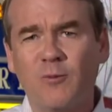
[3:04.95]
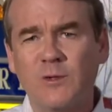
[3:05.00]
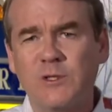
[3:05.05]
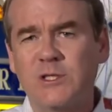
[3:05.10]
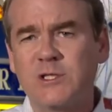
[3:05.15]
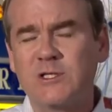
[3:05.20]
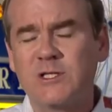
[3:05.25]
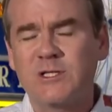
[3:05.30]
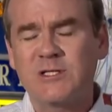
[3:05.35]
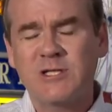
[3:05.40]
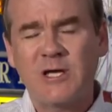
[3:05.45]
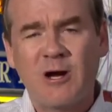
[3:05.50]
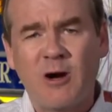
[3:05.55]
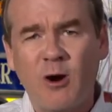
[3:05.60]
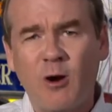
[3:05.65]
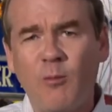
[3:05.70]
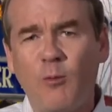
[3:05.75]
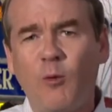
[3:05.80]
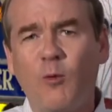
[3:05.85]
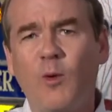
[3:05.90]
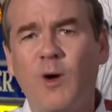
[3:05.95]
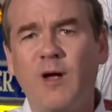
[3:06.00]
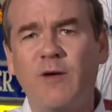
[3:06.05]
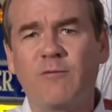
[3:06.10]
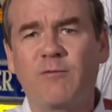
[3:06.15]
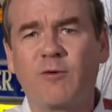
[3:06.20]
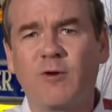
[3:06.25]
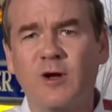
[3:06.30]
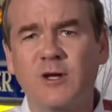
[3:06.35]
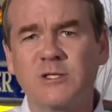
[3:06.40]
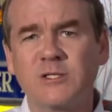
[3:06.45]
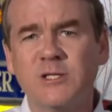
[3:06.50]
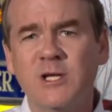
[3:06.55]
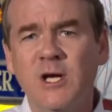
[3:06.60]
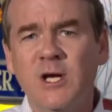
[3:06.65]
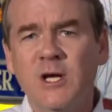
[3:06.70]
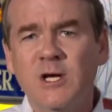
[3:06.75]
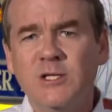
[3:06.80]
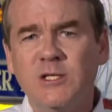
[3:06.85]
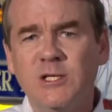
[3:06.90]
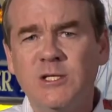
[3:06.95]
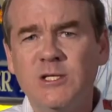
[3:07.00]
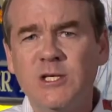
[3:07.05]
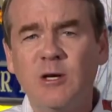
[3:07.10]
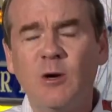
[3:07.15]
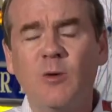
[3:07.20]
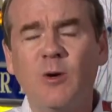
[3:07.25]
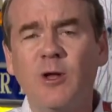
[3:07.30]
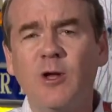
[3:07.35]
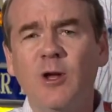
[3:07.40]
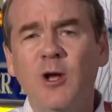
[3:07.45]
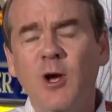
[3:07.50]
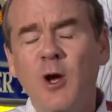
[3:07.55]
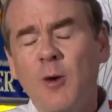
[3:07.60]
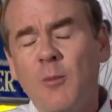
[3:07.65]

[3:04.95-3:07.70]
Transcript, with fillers: which is a terrible way for us to deal with,